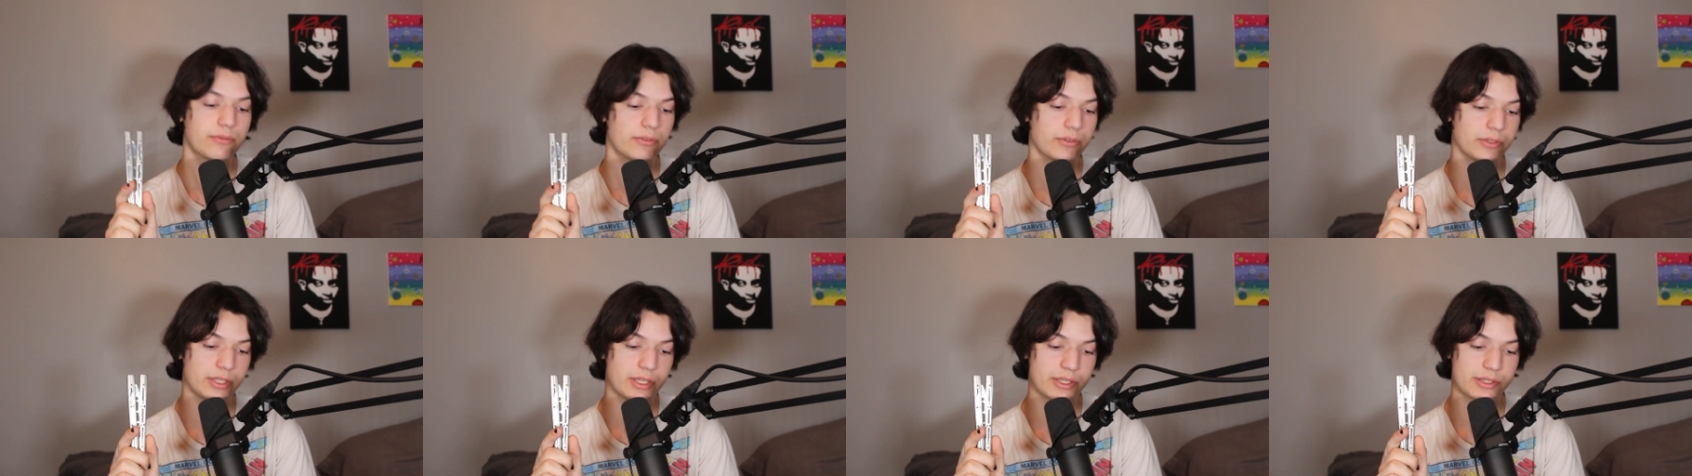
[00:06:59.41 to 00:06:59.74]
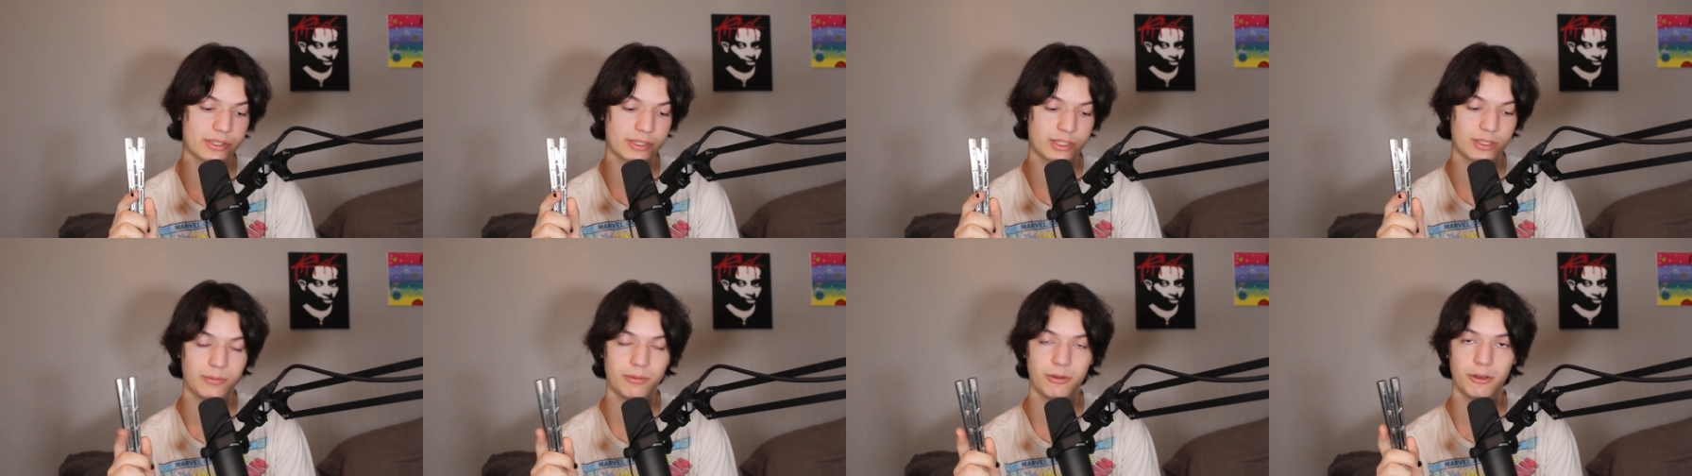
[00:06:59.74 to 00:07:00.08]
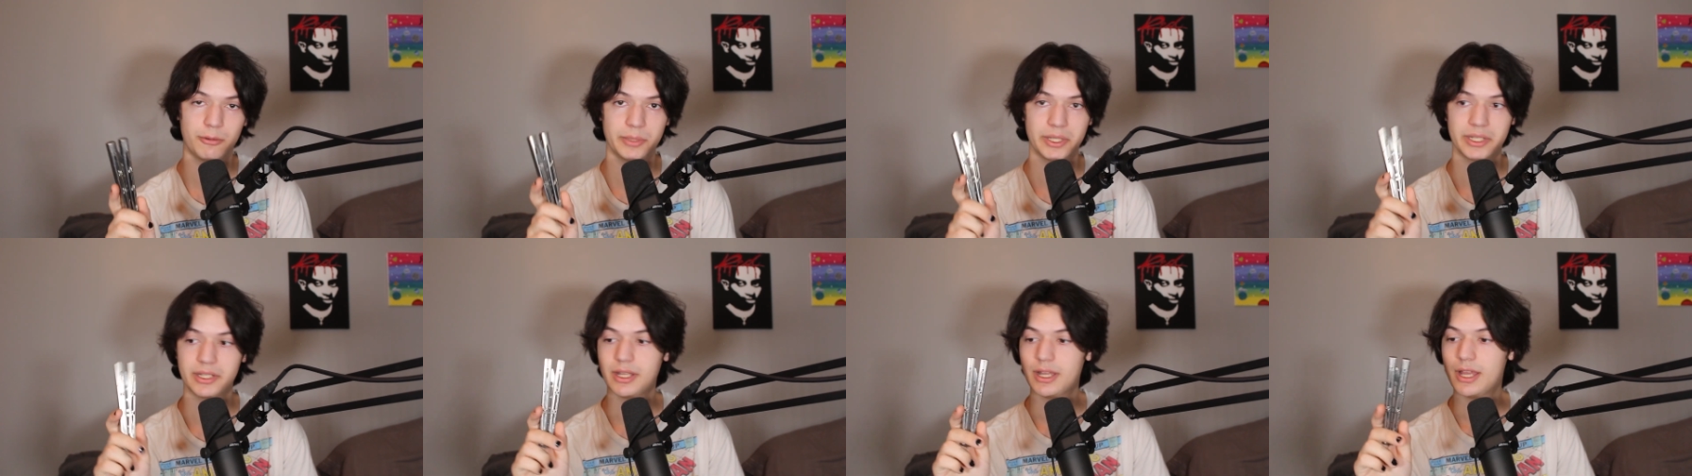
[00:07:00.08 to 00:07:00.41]
for these at the
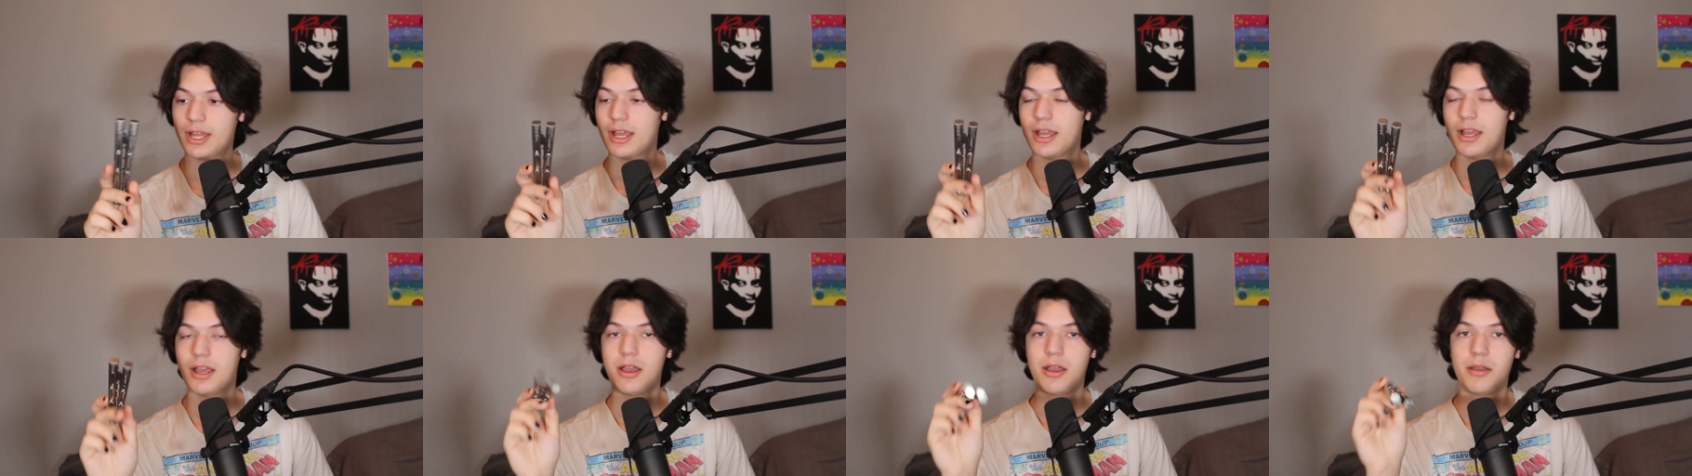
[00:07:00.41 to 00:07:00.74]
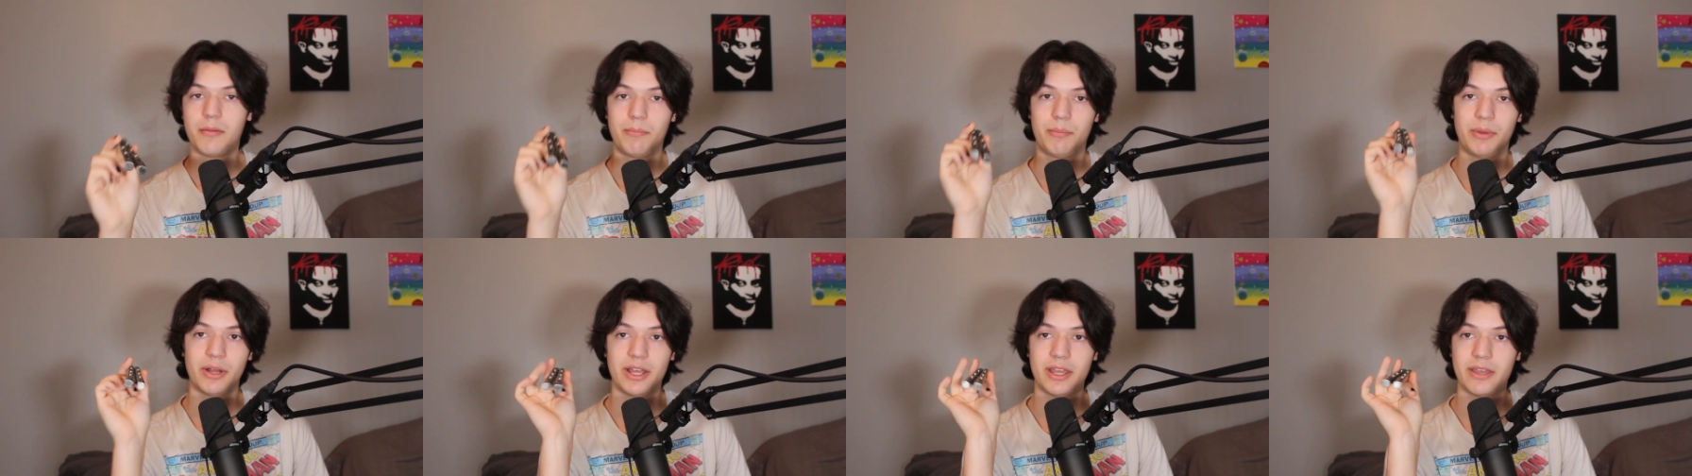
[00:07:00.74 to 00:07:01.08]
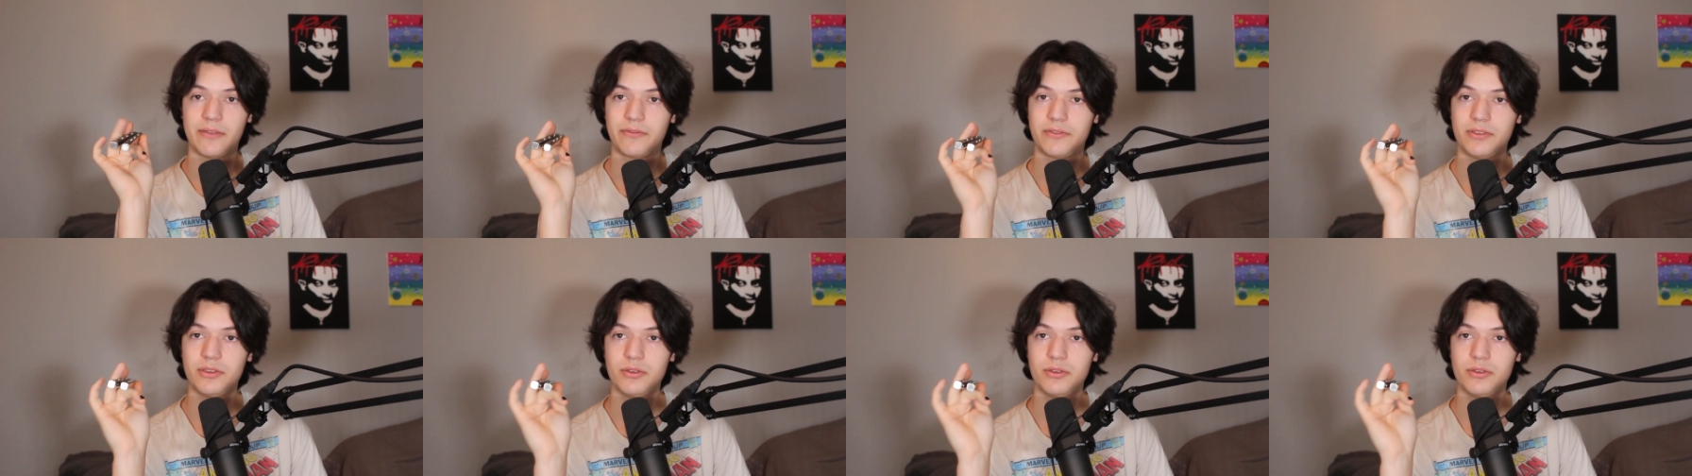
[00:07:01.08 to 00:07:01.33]
moment. But if